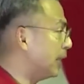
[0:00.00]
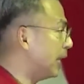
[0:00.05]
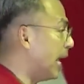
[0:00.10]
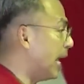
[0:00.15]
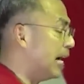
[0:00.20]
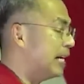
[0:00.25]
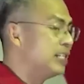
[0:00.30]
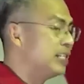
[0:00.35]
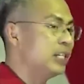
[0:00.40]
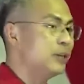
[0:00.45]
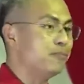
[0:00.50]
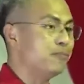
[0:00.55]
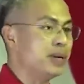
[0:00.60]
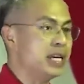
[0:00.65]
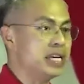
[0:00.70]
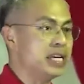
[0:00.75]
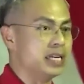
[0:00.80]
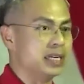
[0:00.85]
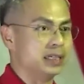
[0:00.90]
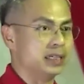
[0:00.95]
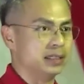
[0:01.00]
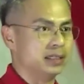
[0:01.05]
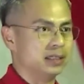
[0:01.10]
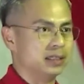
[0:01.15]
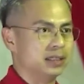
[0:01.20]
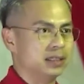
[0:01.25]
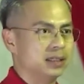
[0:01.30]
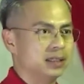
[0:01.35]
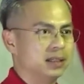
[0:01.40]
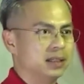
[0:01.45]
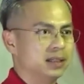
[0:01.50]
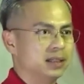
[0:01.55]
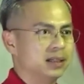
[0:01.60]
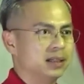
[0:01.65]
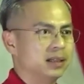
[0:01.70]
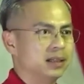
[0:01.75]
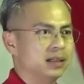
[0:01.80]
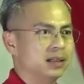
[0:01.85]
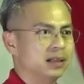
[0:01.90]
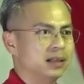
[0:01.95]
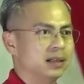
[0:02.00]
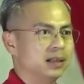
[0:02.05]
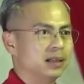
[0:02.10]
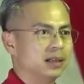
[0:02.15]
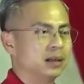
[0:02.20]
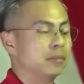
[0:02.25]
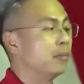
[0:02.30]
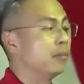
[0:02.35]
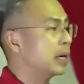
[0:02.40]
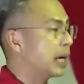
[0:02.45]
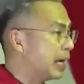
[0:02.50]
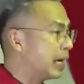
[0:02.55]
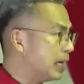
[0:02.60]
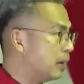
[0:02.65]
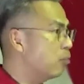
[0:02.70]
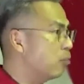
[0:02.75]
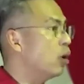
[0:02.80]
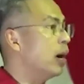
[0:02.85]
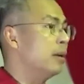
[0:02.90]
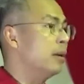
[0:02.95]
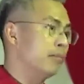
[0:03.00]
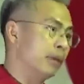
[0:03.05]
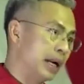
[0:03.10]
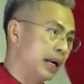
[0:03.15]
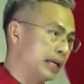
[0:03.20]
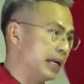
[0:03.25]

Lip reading: IGP, berani buat, berani